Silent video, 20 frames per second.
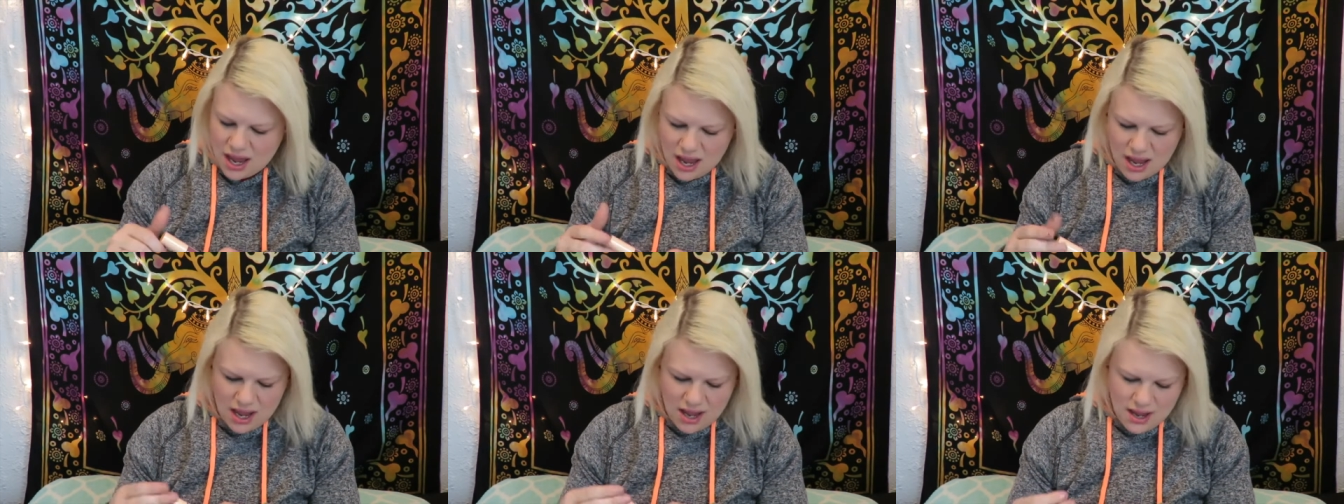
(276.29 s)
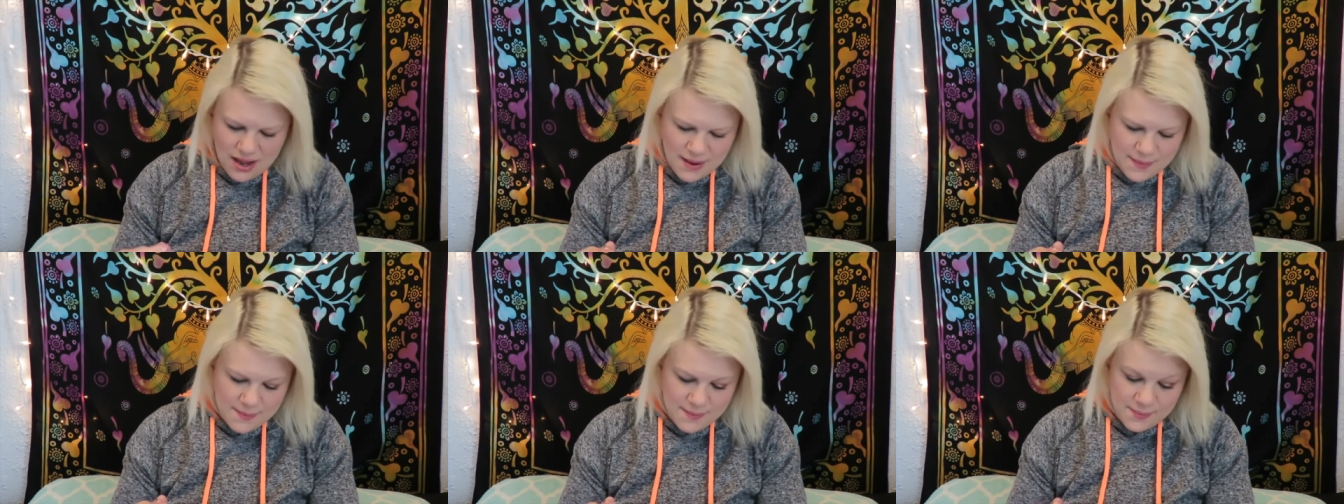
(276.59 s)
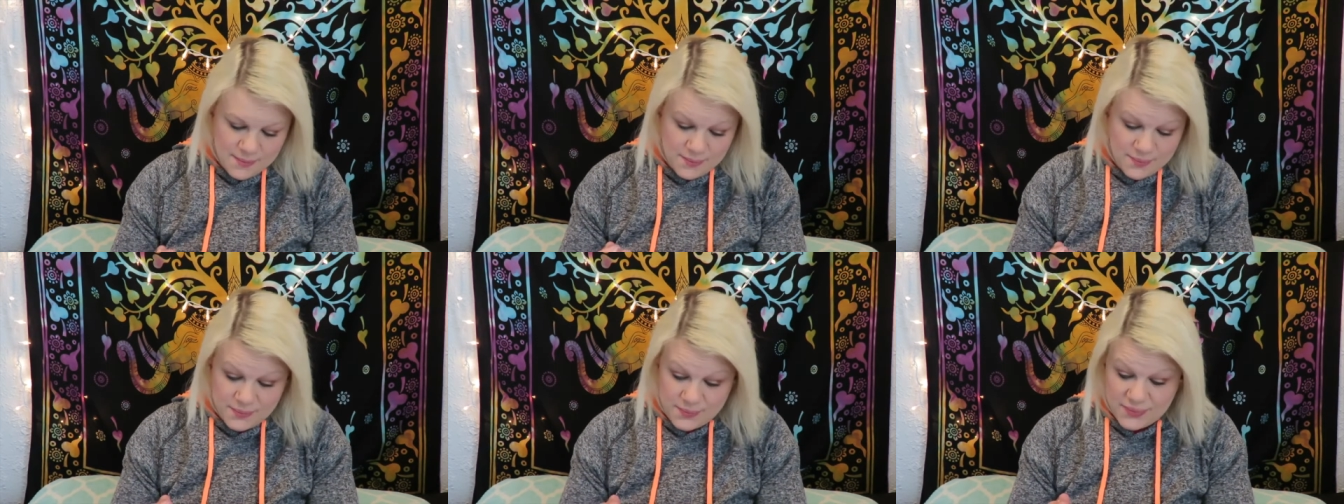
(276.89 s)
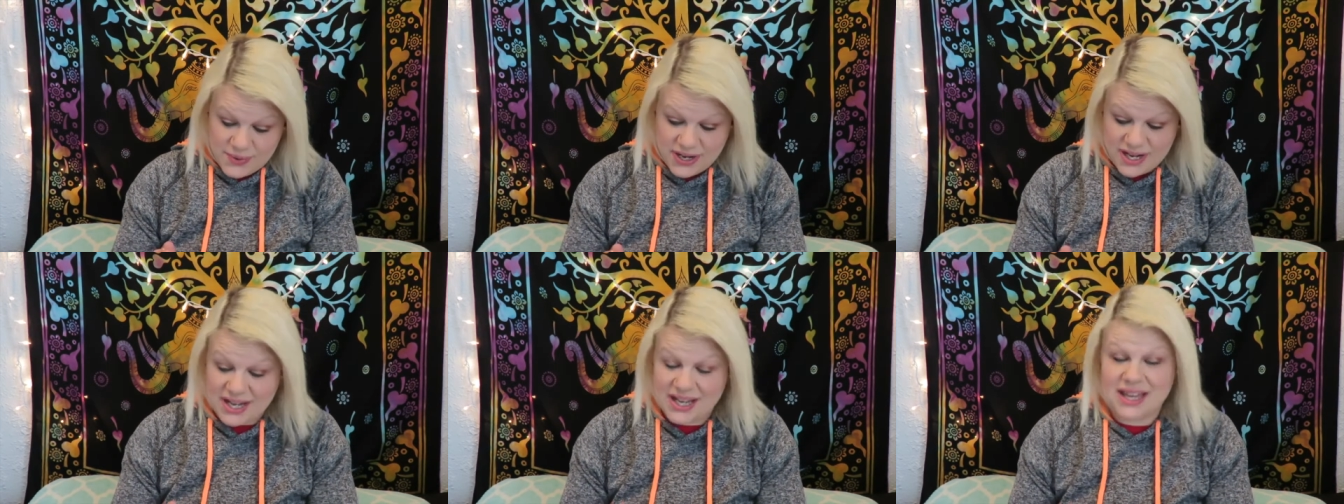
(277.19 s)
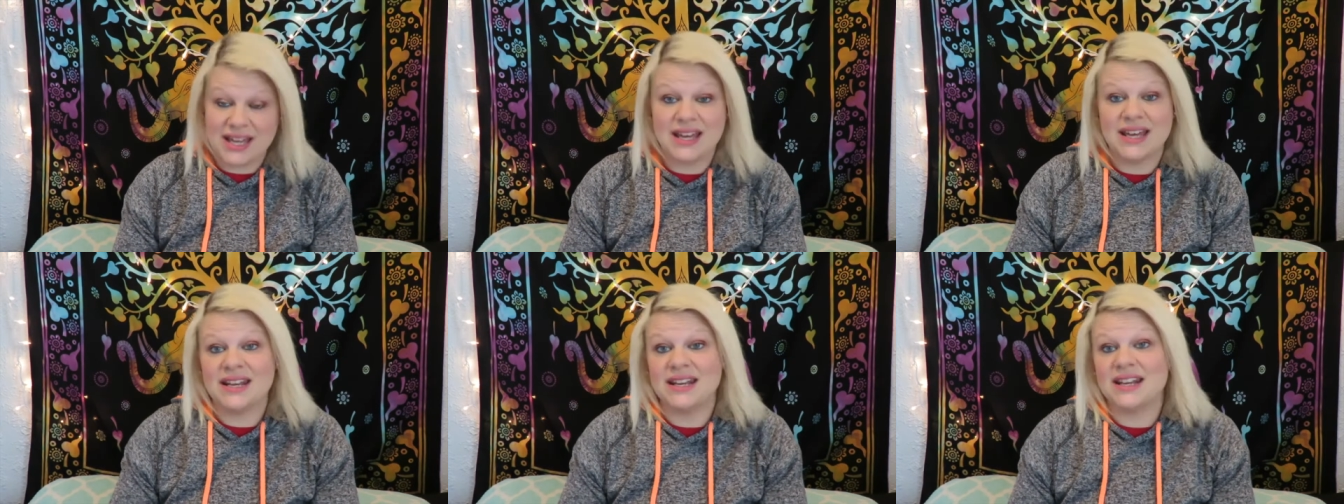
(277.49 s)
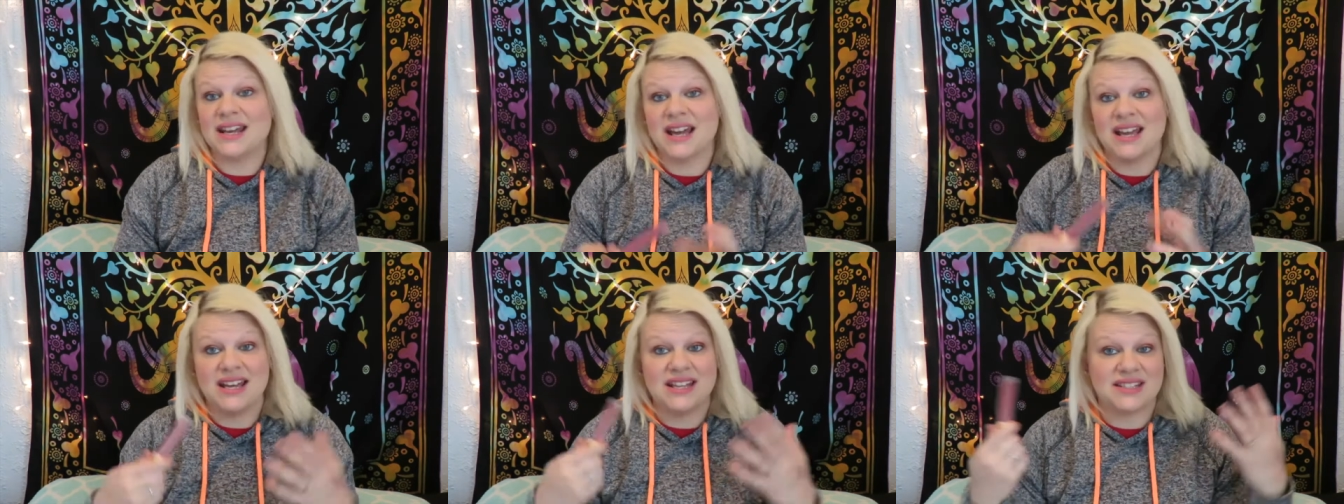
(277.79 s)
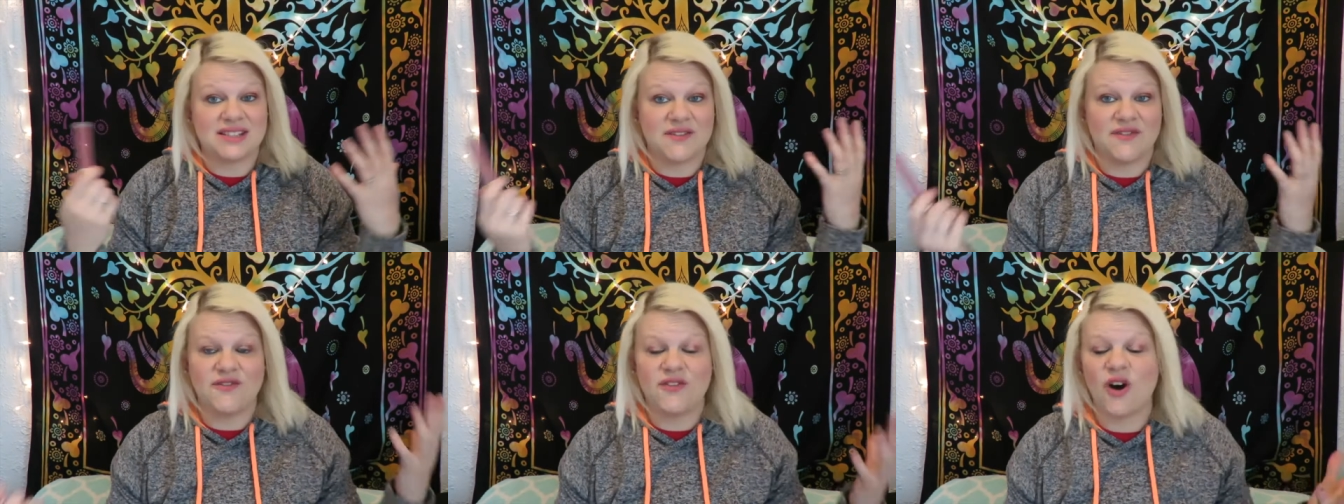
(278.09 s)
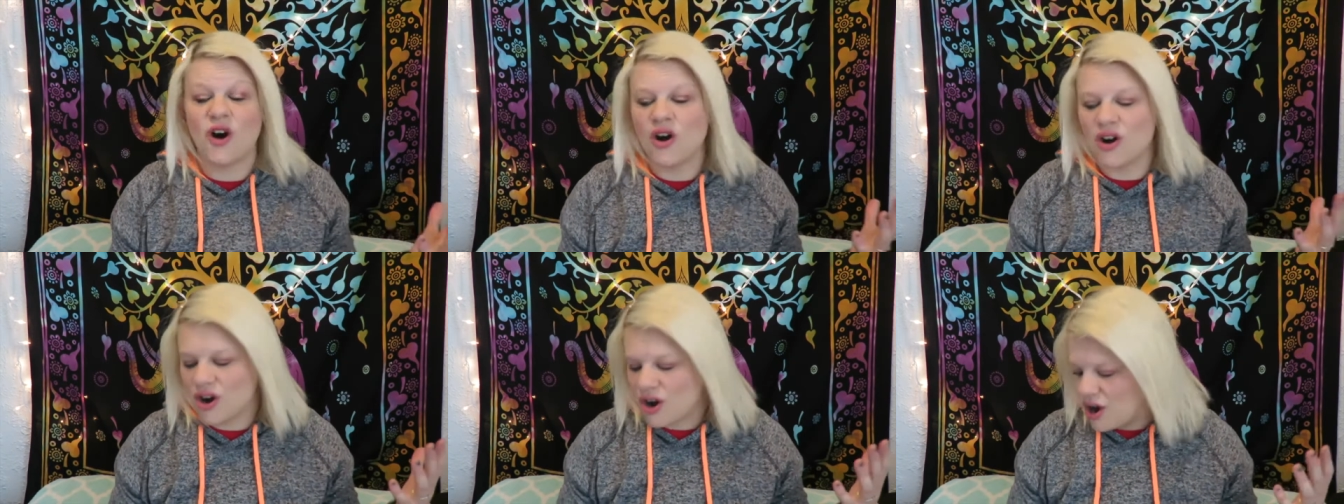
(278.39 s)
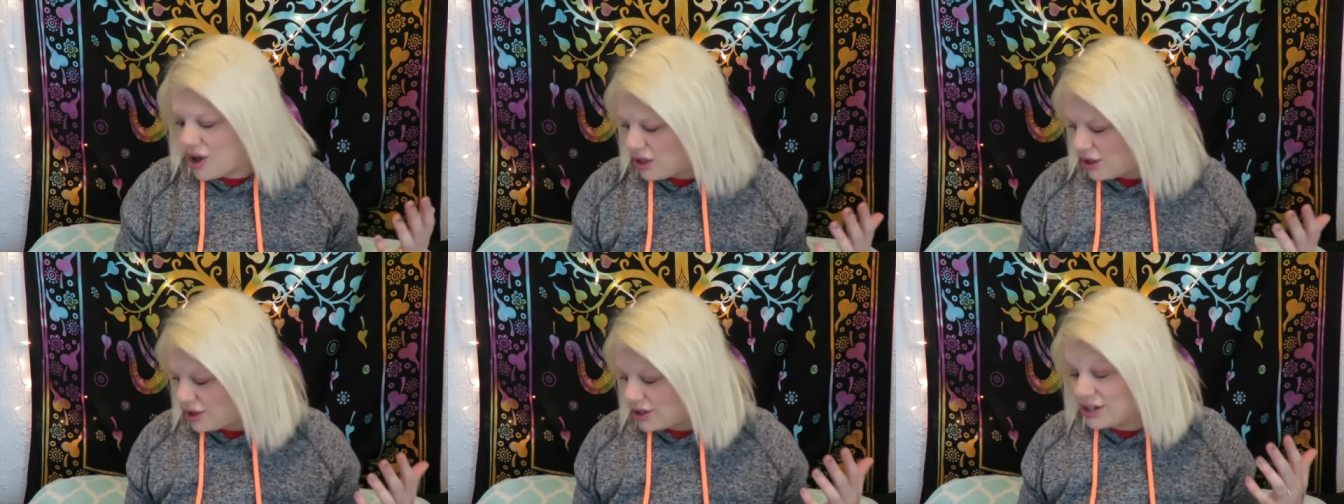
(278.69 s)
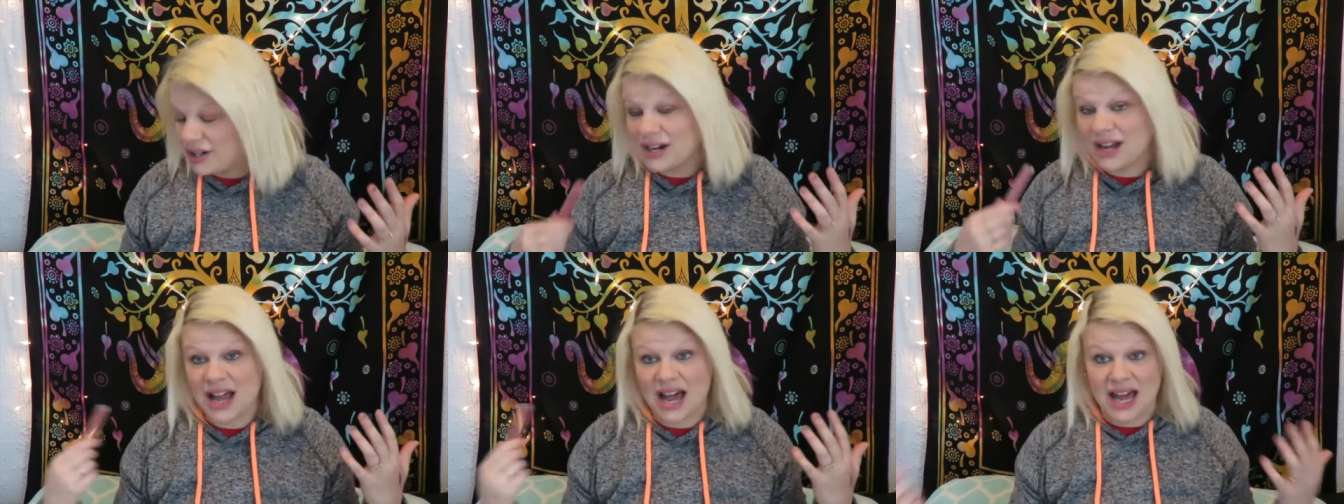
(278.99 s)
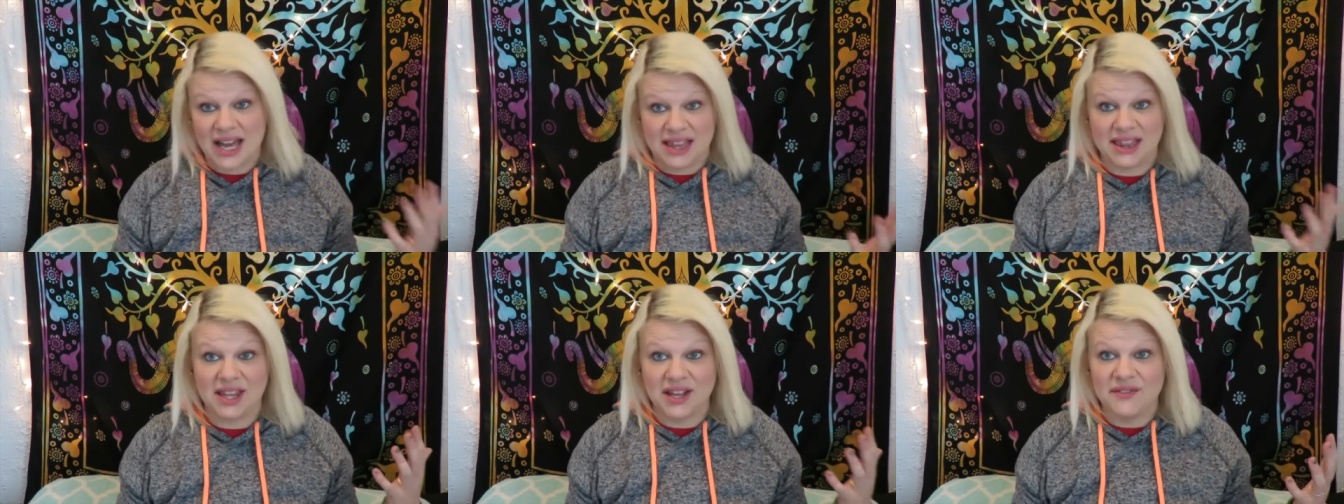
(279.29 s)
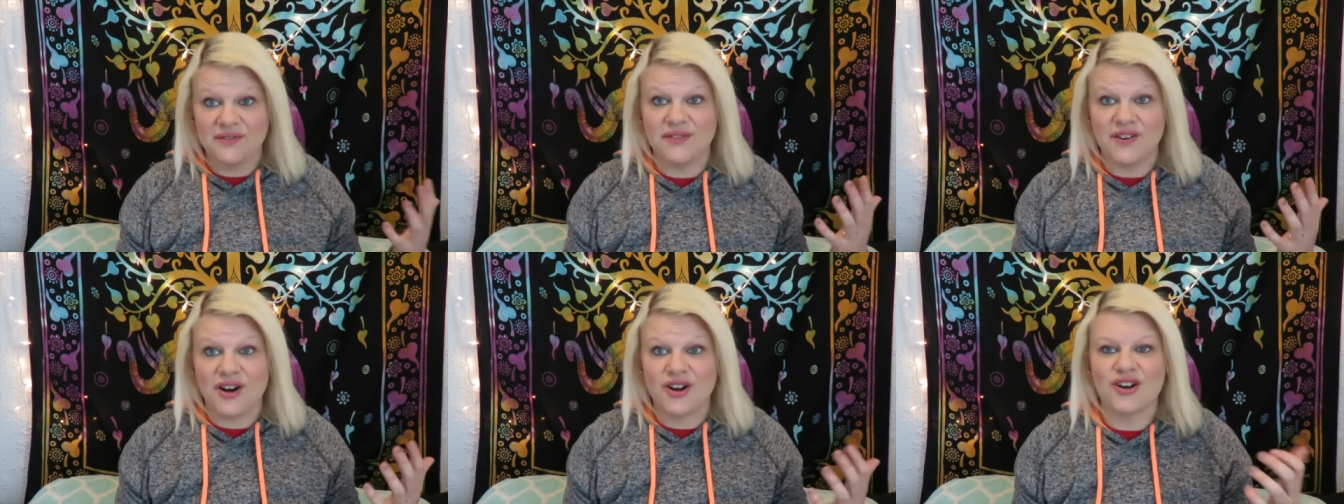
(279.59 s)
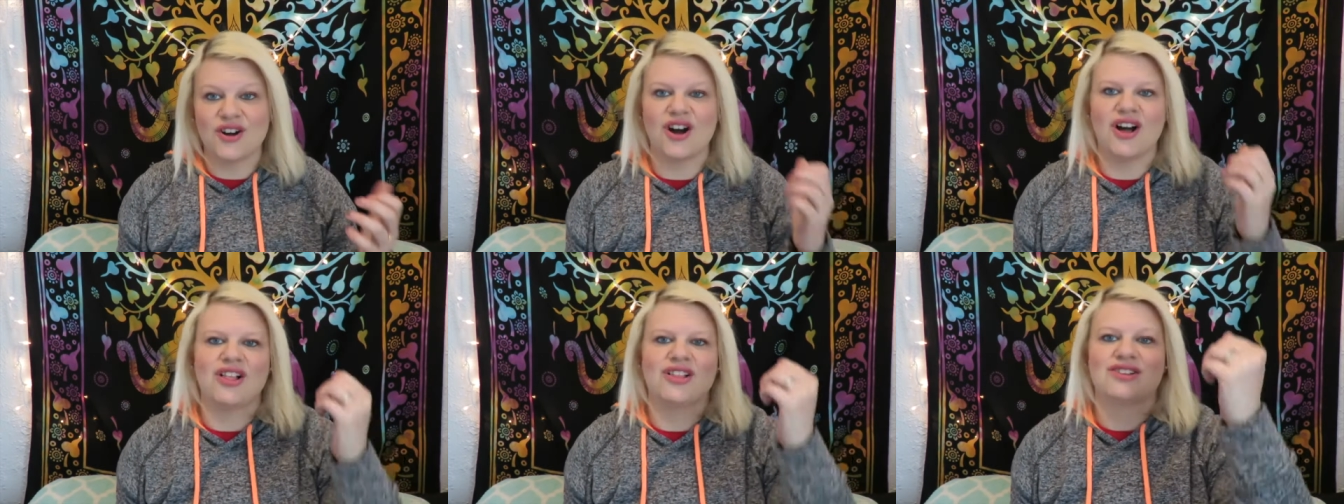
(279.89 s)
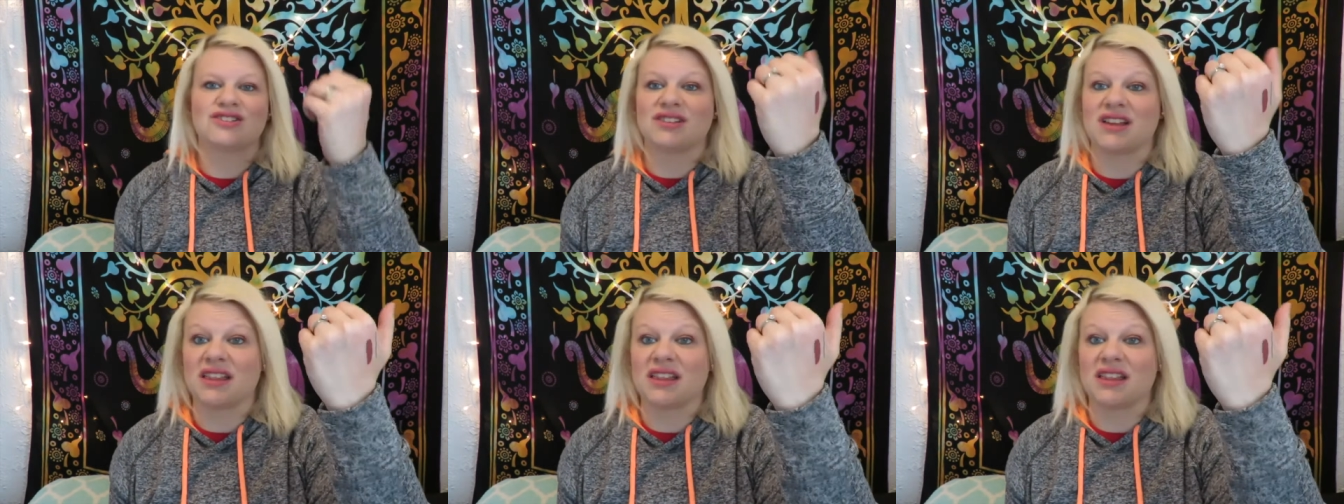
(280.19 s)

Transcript: But again, it's a fall color. I love fall colors.